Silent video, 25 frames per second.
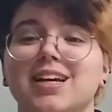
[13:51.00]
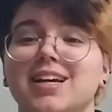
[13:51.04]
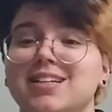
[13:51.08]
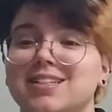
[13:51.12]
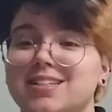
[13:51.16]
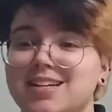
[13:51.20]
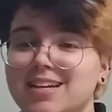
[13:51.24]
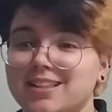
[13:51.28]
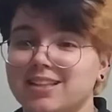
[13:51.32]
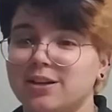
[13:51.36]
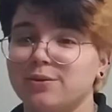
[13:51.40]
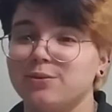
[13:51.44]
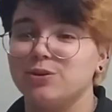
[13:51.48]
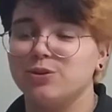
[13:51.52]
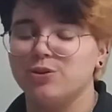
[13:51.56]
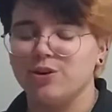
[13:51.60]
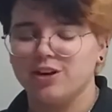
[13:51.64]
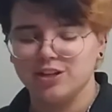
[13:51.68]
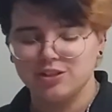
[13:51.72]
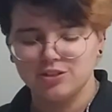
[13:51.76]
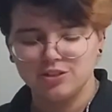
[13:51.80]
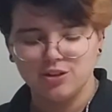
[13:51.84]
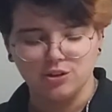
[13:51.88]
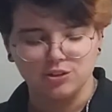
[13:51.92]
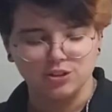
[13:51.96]
and take that with a grain of
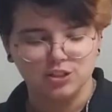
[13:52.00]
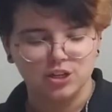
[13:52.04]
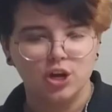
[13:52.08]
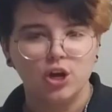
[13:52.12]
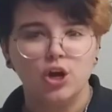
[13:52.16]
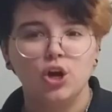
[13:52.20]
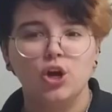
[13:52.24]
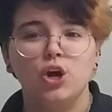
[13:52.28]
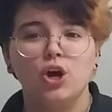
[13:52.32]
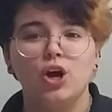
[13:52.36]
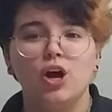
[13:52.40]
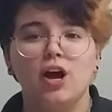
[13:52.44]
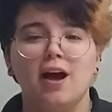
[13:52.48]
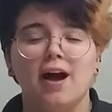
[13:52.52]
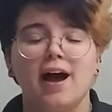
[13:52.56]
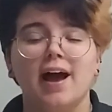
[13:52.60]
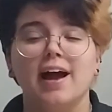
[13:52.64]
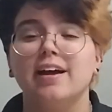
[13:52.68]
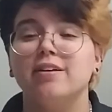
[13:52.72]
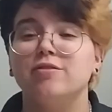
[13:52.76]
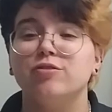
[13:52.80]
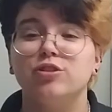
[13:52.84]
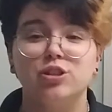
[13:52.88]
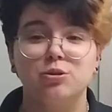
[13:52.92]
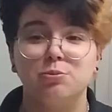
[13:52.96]
salt.
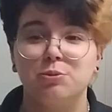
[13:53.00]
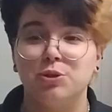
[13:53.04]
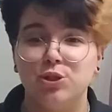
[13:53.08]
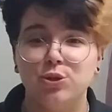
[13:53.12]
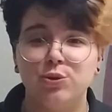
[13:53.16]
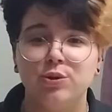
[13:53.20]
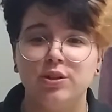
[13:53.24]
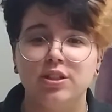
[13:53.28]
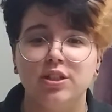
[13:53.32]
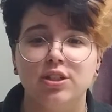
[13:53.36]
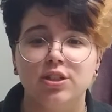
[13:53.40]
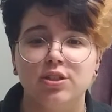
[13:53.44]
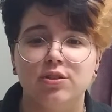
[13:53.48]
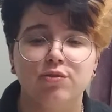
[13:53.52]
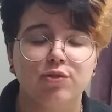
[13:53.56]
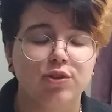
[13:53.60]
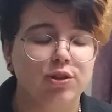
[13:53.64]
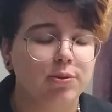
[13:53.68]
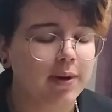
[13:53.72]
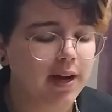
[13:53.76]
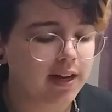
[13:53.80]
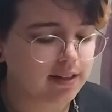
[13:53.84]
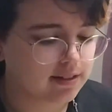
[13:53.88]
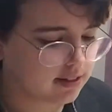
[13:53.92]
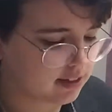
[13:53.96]
I've just been doing this for the
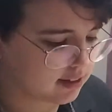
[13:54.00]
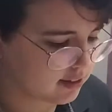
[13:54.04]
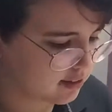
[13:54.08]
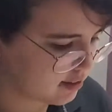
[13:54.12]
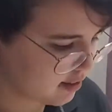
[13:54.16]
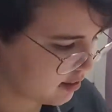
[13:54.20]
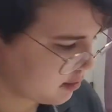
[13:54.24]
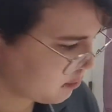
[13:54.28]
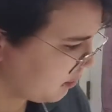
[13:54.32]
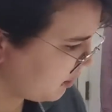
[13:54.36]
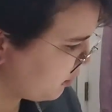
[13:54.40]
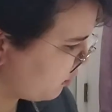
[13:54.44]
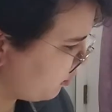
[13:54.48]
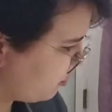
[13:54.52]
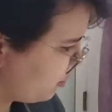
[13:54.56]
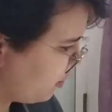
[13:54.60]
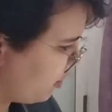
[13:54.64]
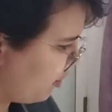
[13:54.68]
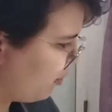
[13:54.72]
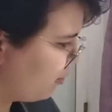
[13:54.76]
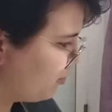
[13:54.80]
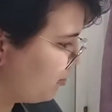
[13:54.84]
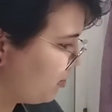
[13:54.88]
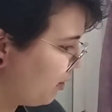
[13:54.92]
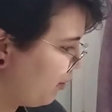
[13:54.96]
past like 6 months or
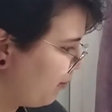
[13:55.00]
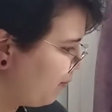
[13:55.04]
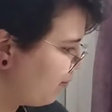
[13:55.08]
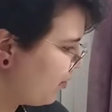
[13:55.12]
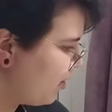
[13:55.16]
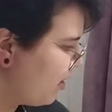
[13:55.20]
so